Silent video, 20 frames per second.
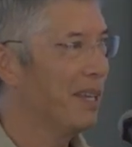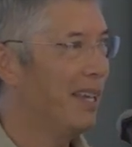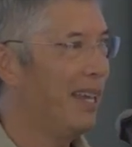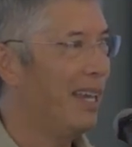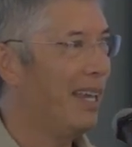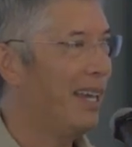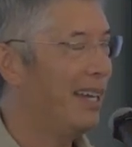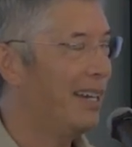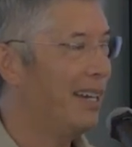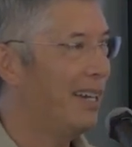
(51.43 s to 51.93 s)

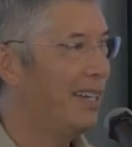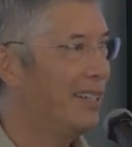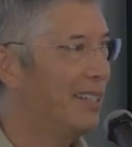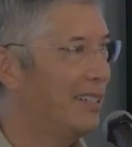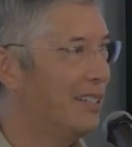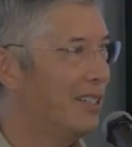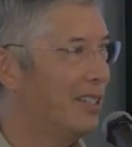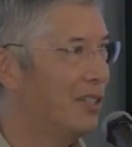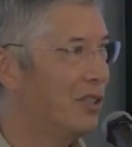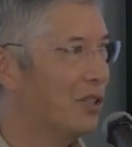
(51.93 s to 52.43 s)

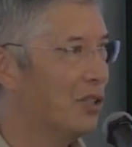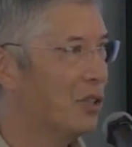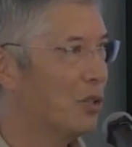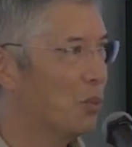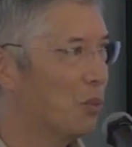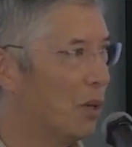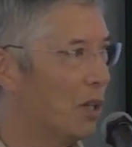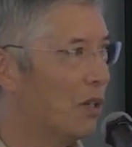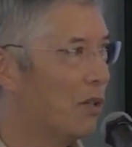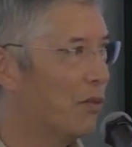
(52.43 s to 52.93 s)
It's
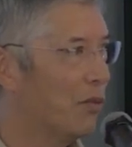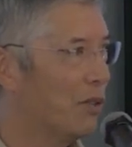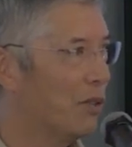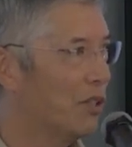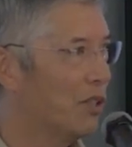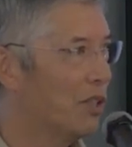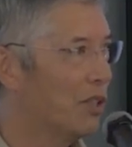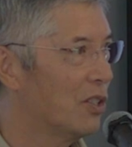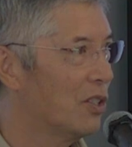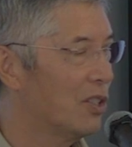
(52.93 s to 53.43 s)
just wonderful,
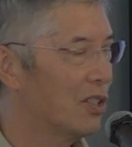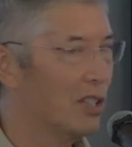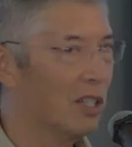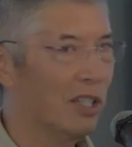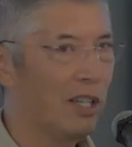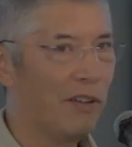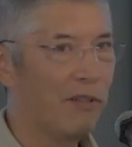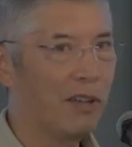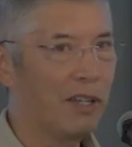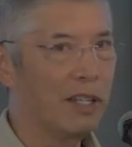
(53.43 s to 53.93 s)
just
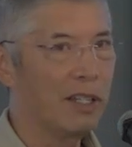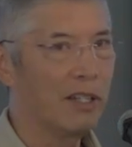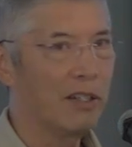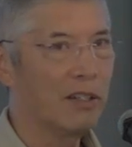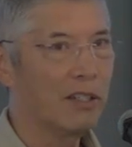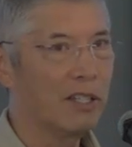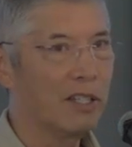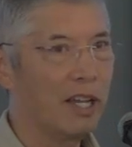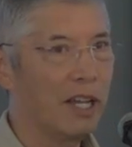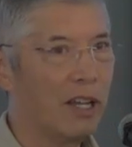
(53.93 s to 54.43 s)
loving it
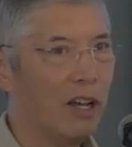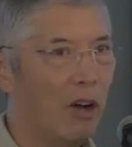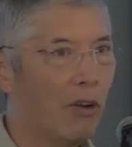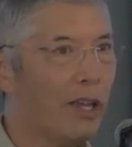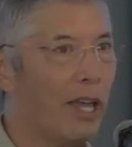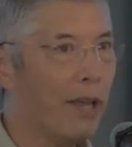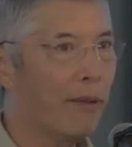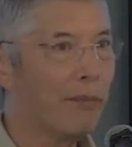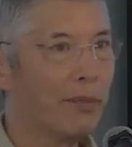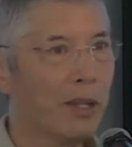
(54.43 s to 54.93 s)
here today.
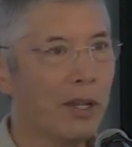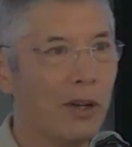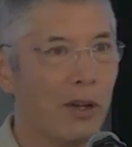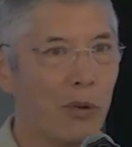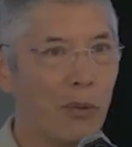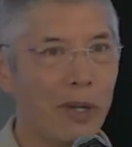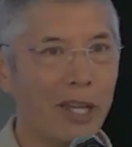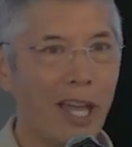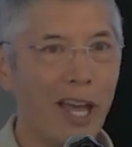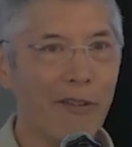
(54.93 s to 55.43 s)
Okay,
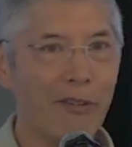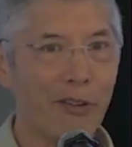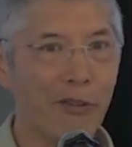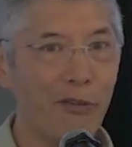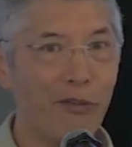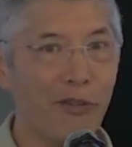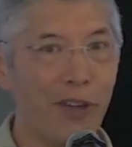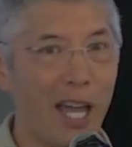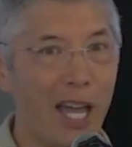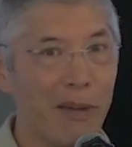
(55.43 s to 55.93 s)
we have a
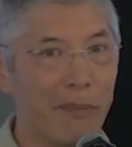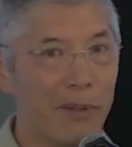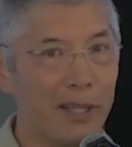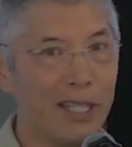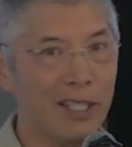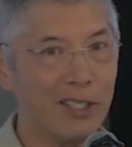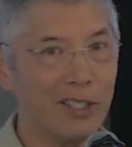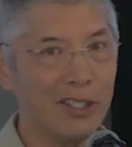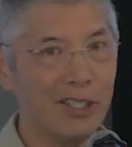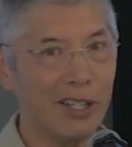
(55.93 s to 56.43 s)

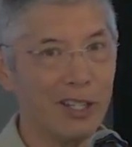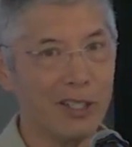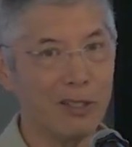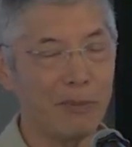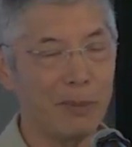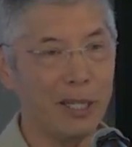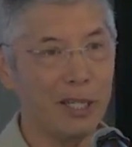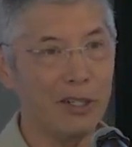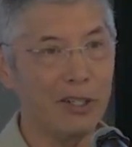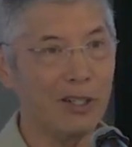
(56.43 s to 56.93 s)
fabulous
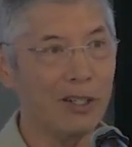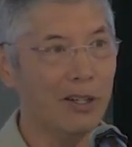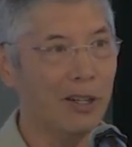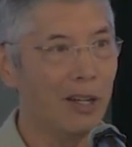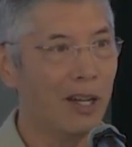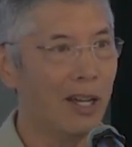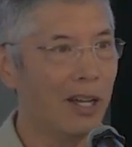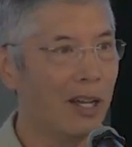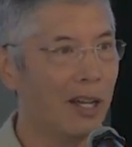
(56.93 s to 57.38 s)
next speaker.